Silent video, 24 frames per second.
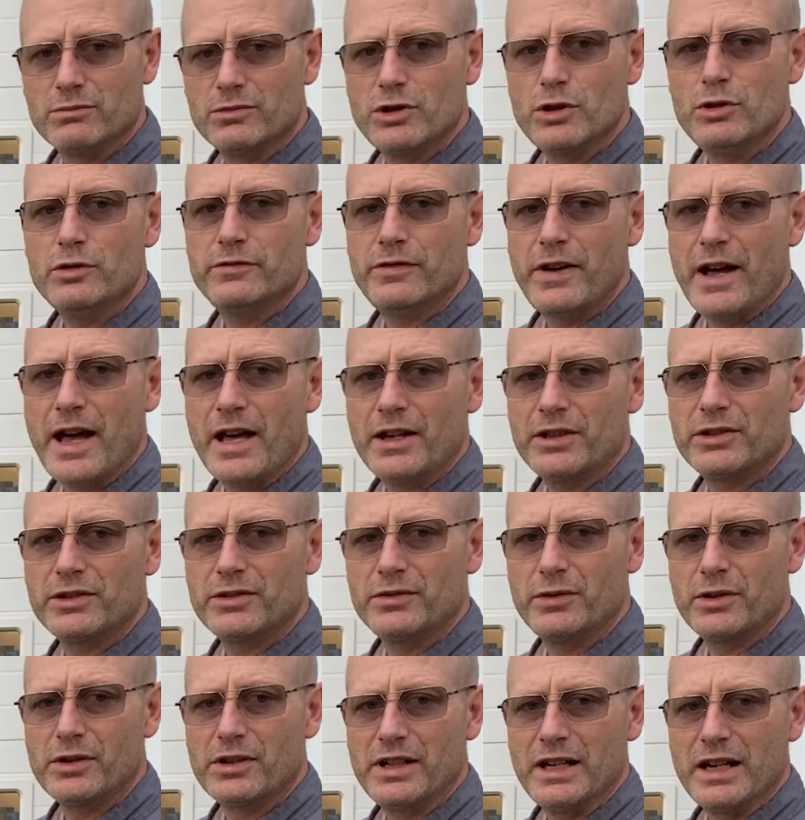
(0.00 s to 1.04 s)
too fast
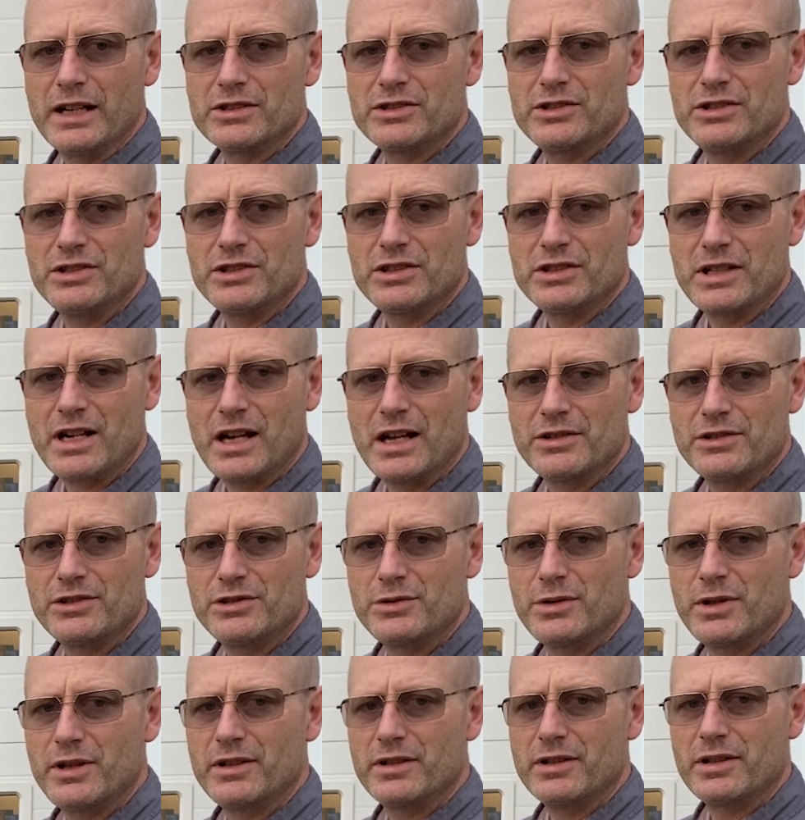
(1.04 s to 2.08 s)
for the oxygen
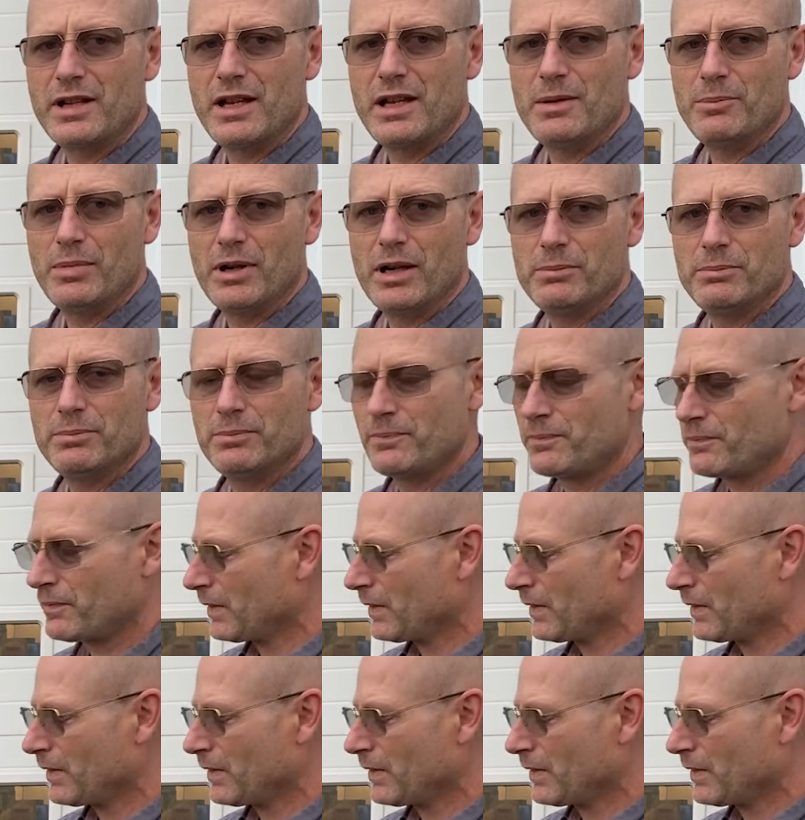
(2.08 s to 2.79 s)
concentrator to keep up,